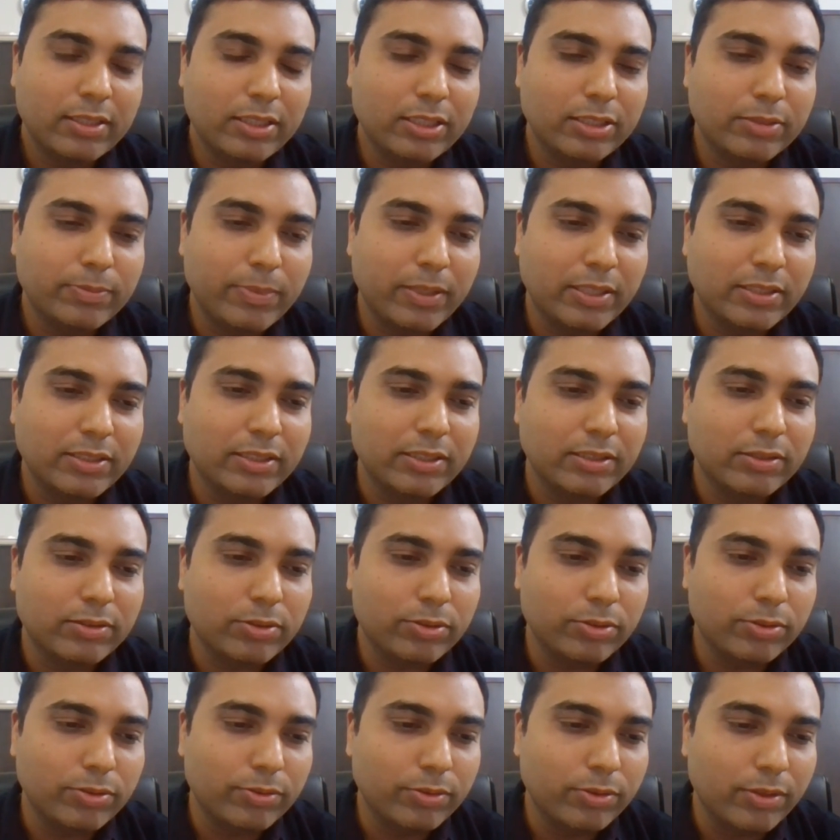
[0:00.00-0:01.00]
dispatching
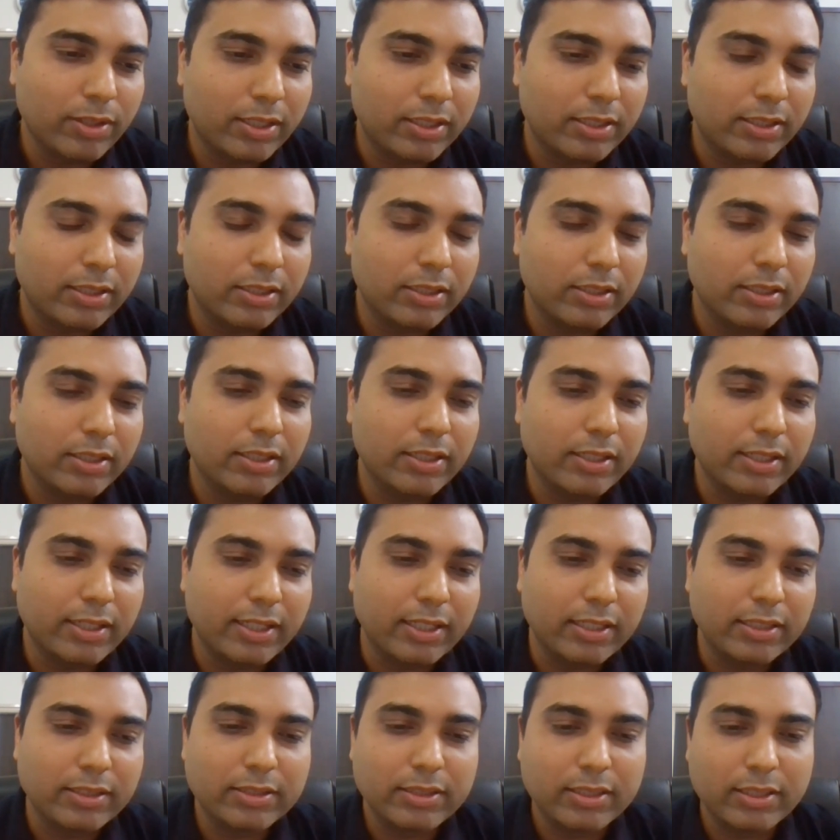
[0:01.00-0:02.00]
through our
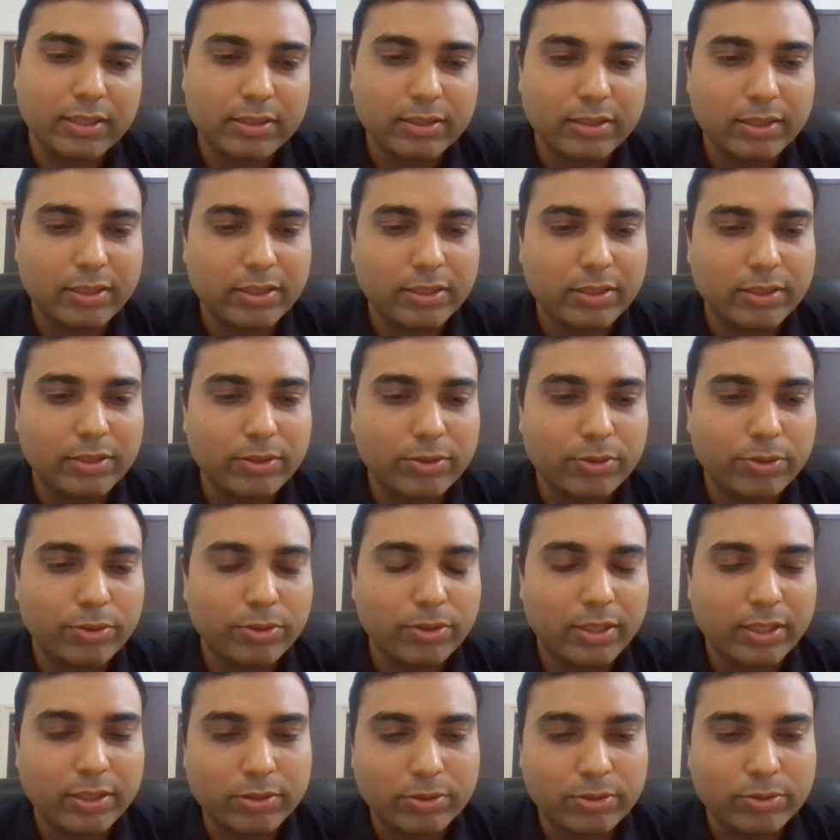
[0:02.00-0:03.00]
rakes and
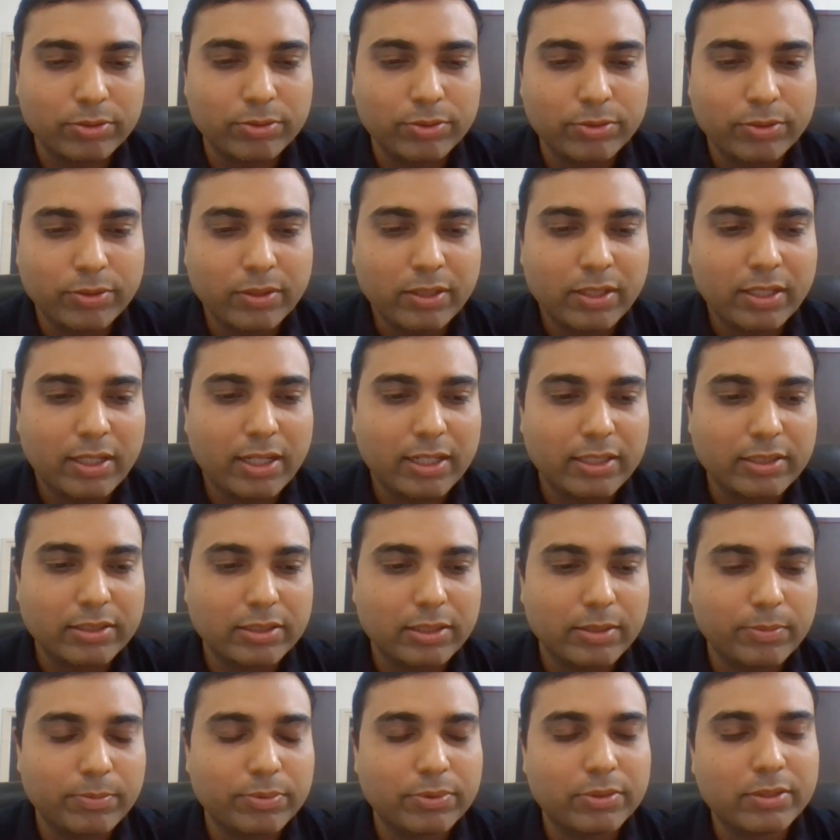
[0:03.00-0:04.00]
road and through our
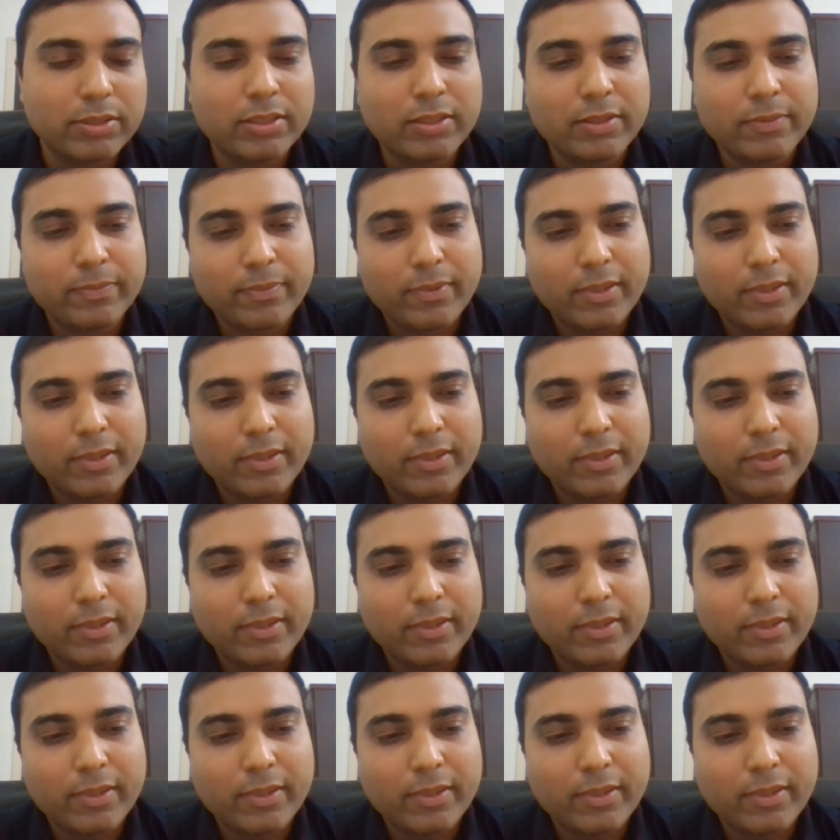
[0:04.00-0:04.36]
ships,